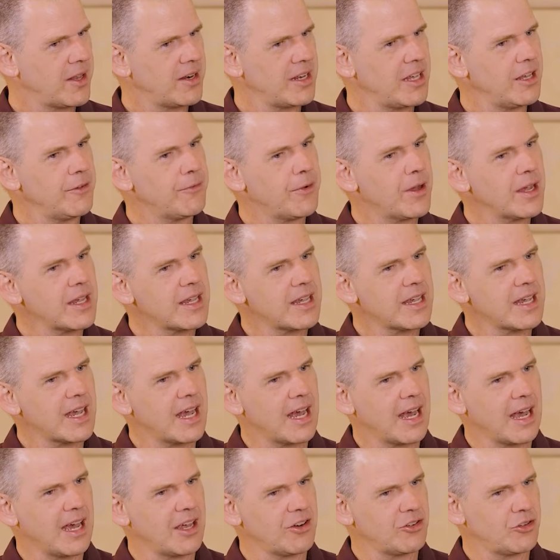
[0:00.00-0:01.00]
But if I
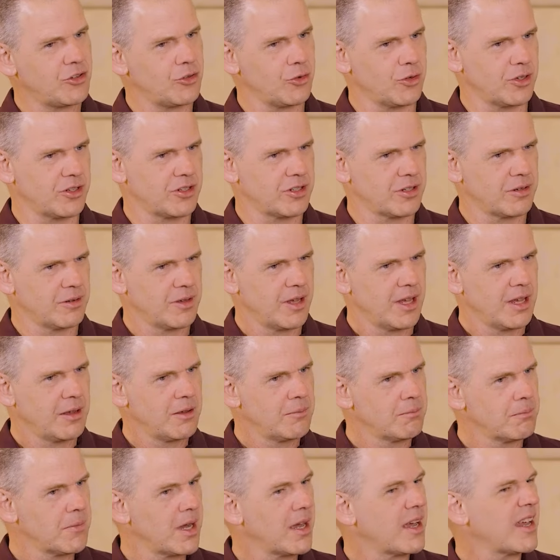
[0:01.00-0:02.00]
can't do it,
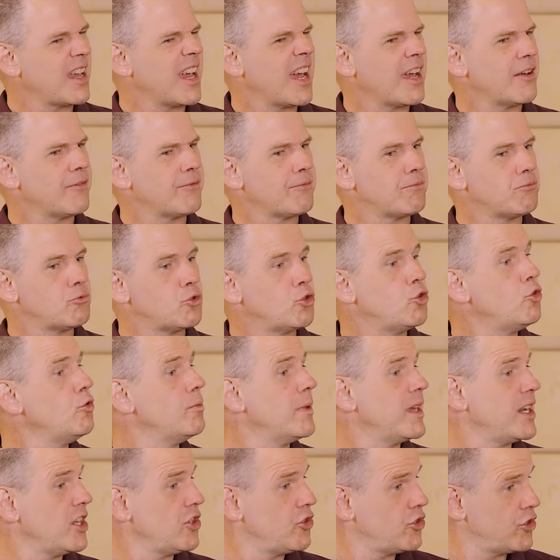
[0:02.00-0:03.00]
I have
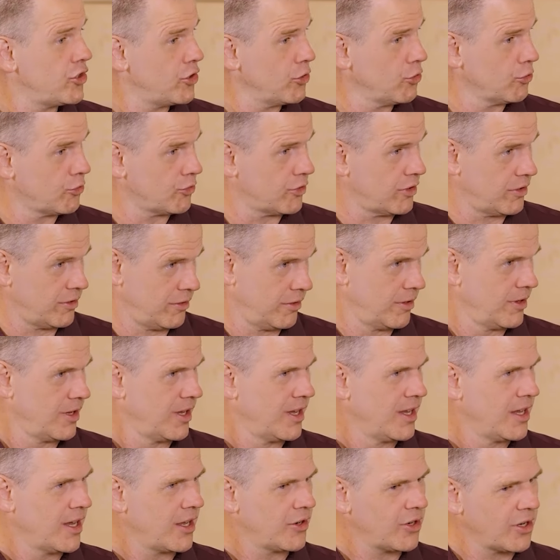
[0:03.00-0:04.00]
too many
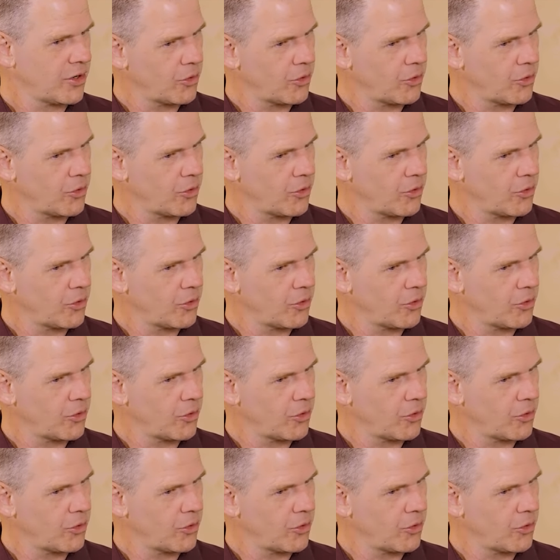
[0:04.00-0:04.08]
children.